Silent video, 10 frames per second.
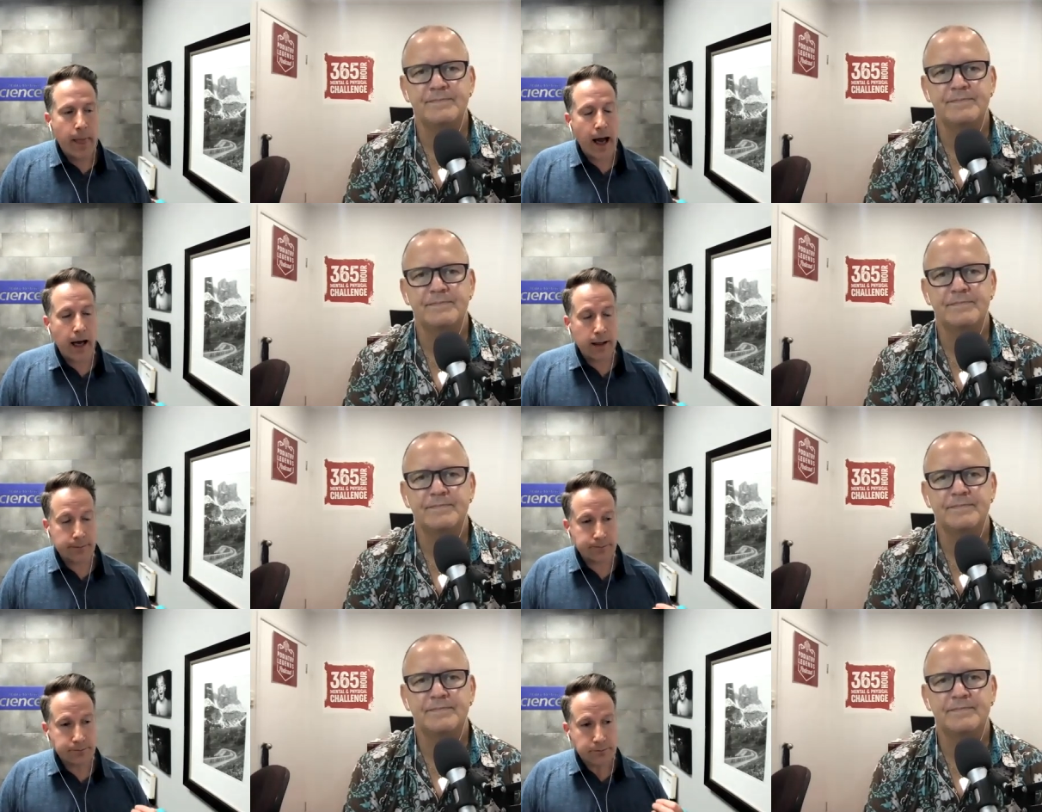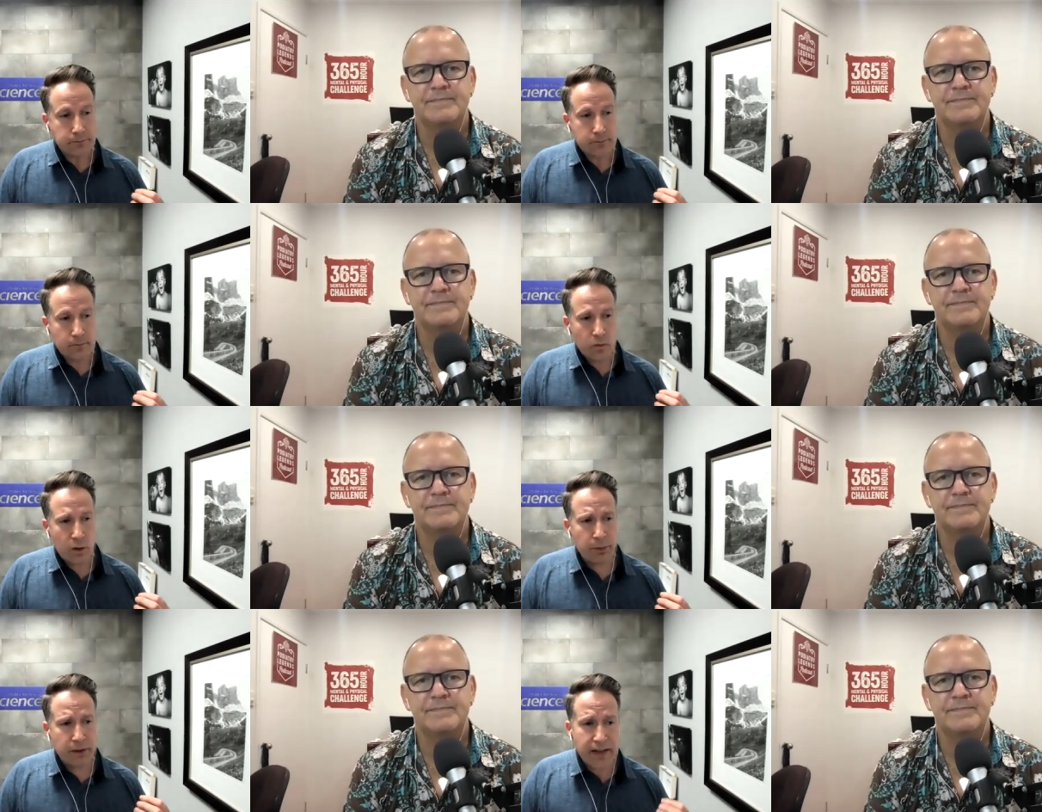Speaker 1: Um,
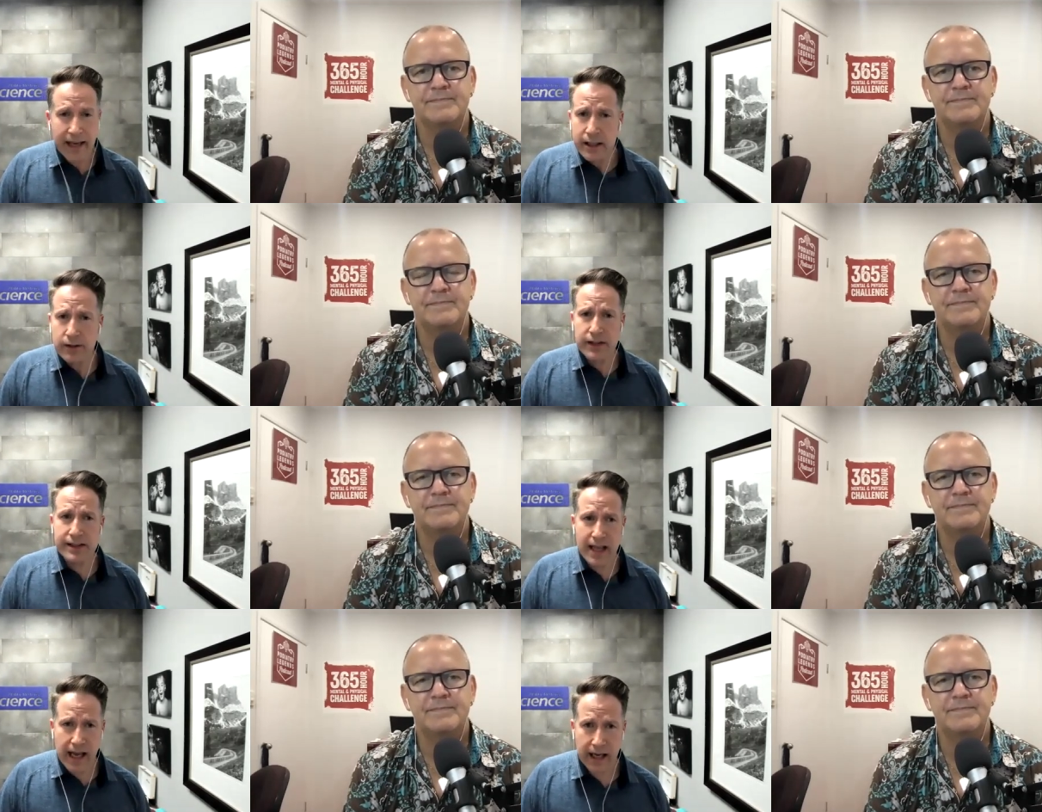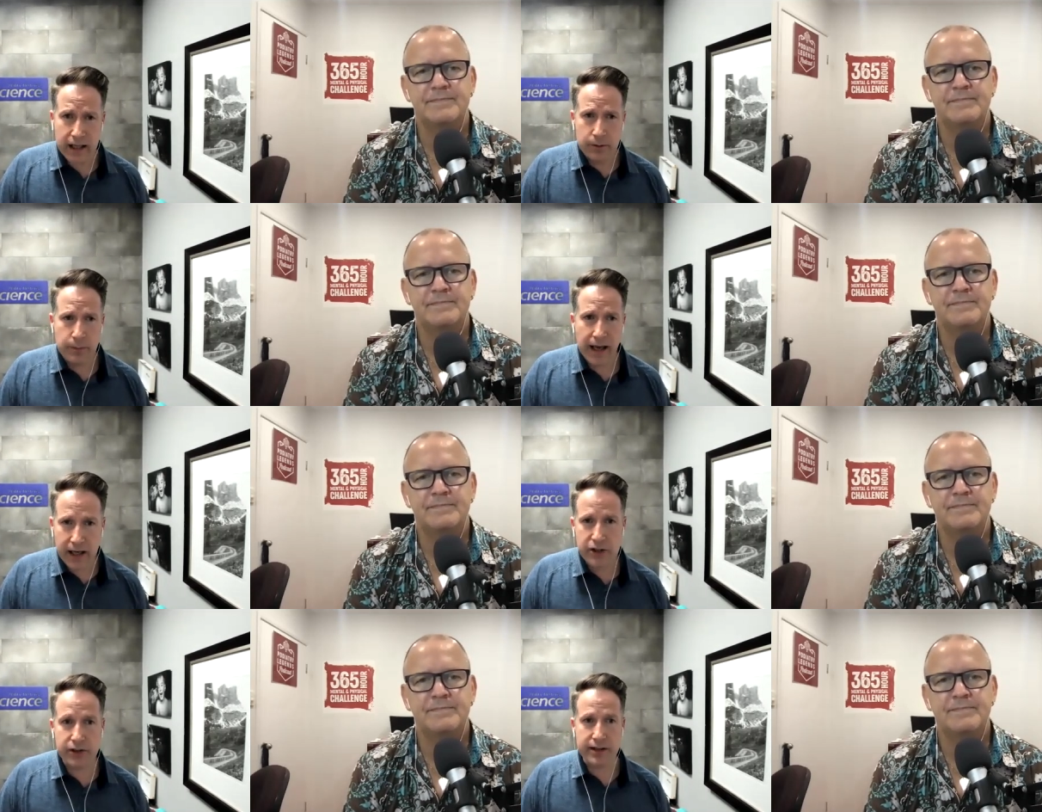But at the end of the day,
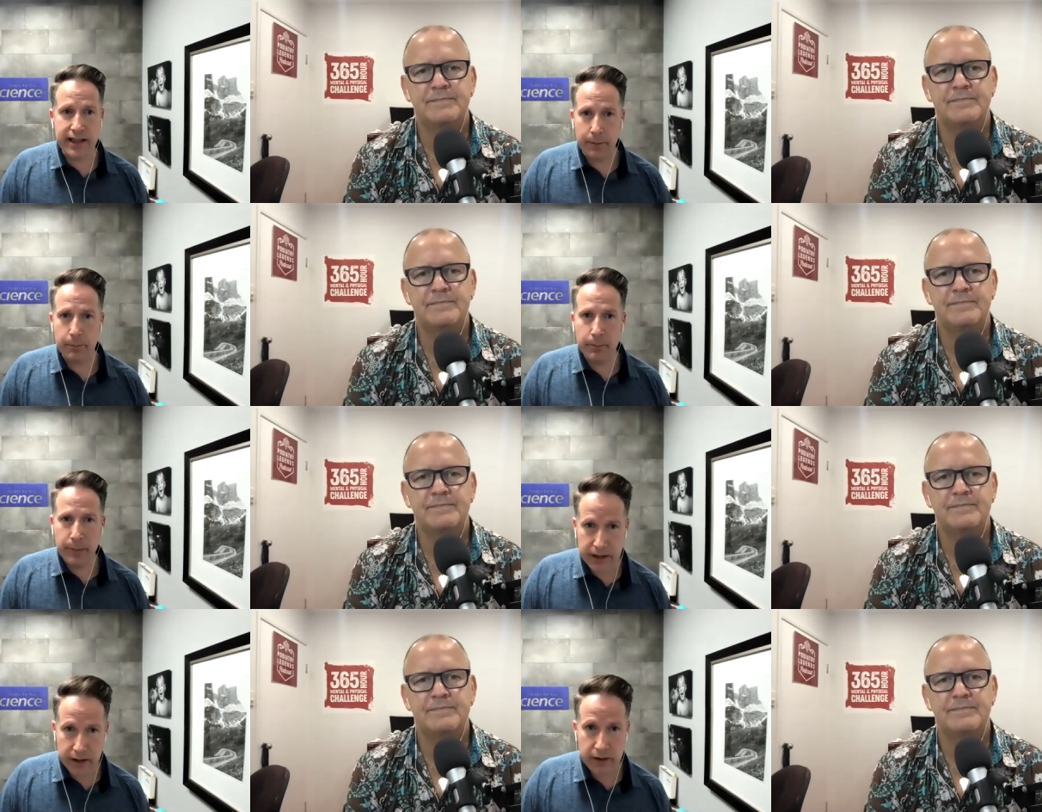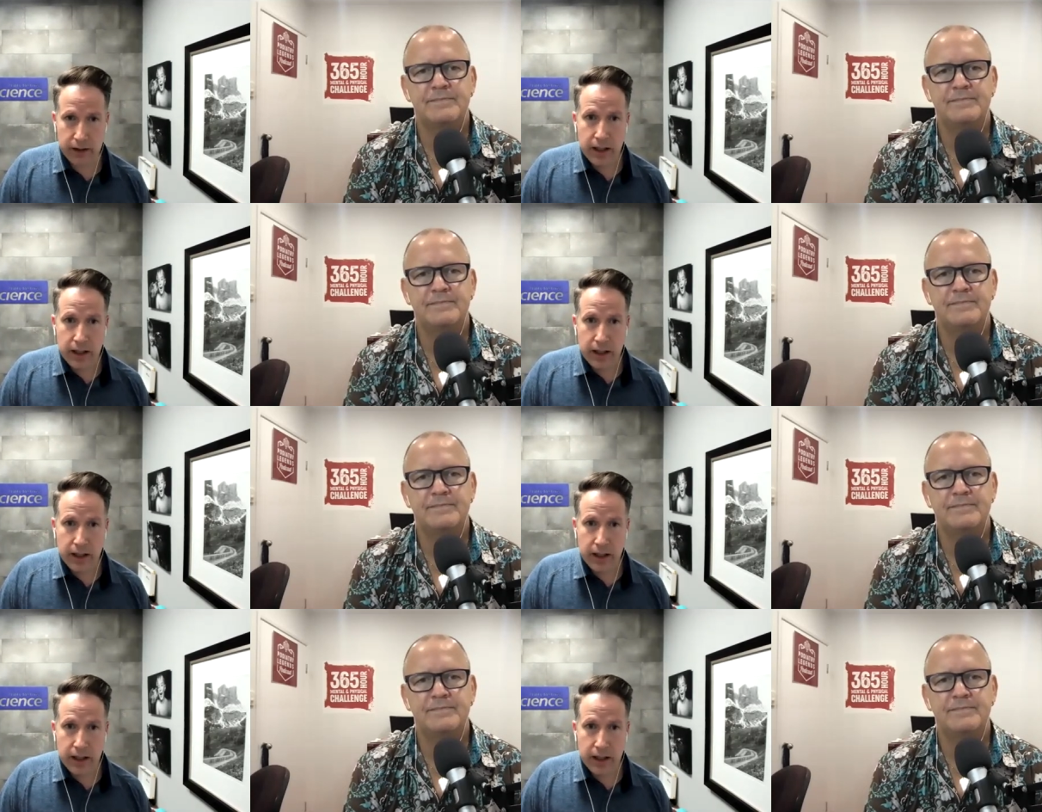patients get better.